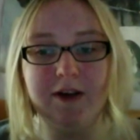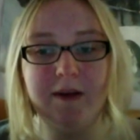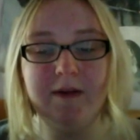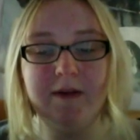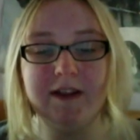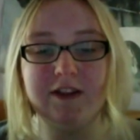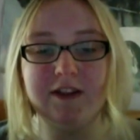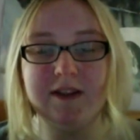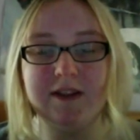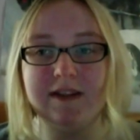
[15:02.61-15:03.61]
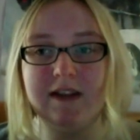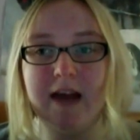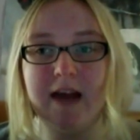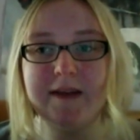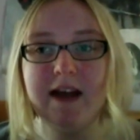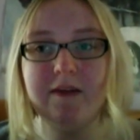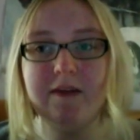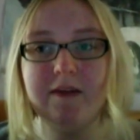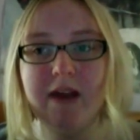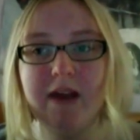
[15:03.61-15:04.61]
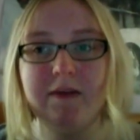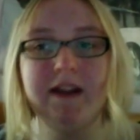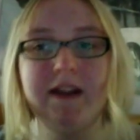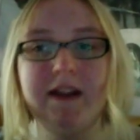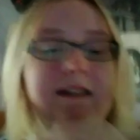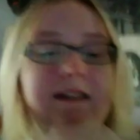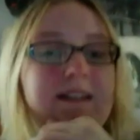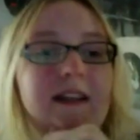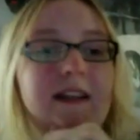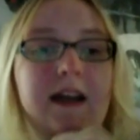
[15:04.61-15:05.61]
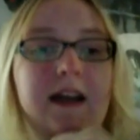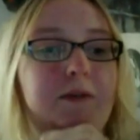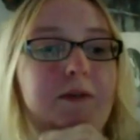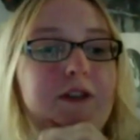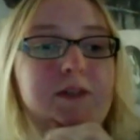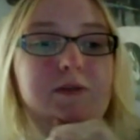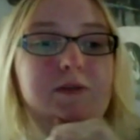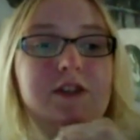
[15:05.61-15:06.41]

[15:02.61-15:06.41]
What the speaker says: I'm not really sure what's, I mean, not really necessarily like a push,